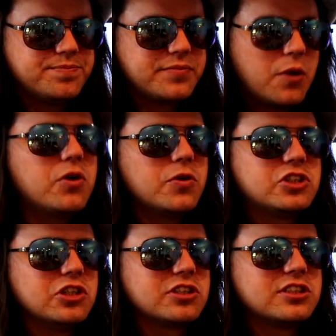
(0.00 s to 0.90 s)
I wonder what
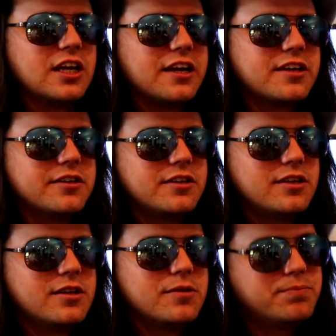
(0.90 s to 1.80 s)
she looks like,
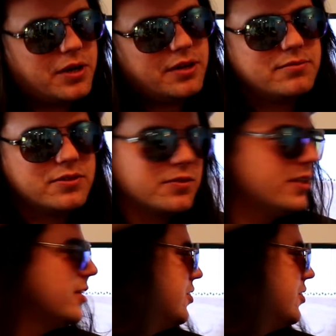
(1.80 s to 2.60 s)
but really